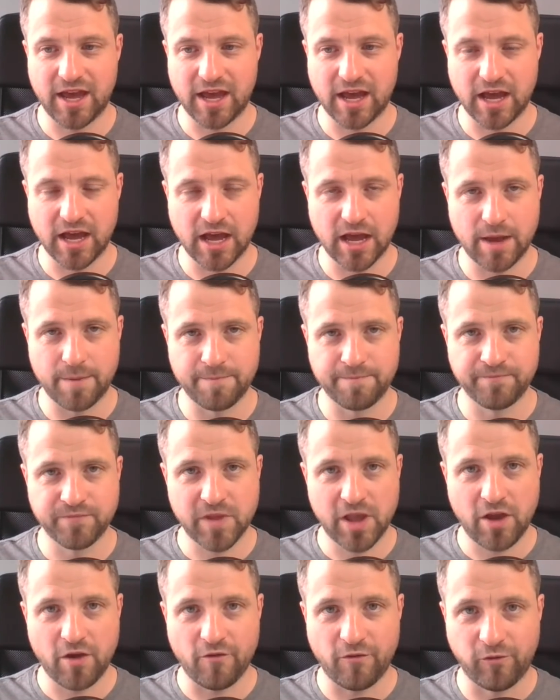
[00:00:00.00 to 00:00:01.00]
um,
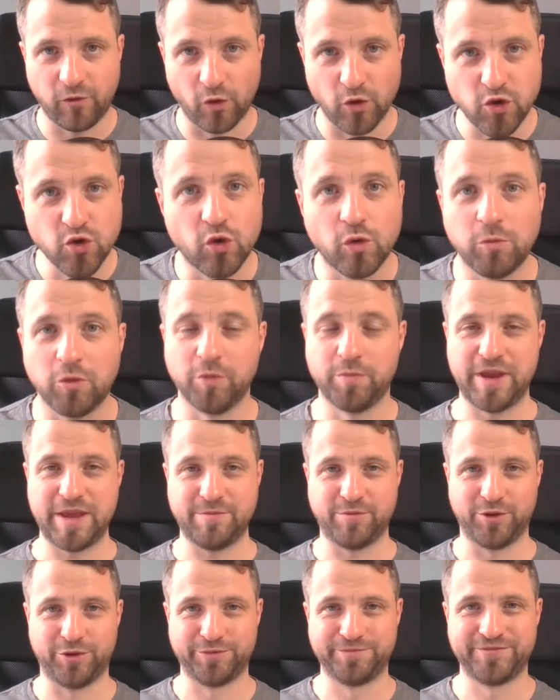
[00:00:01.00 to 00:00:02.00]
for normal
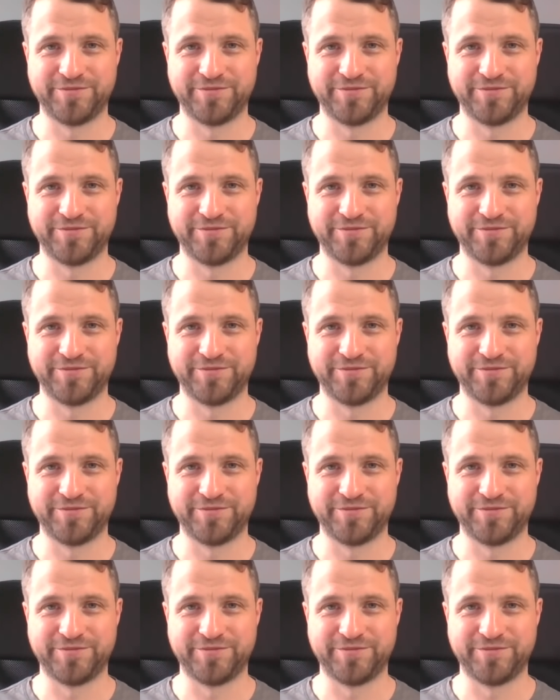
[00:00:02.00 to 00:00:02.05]
people.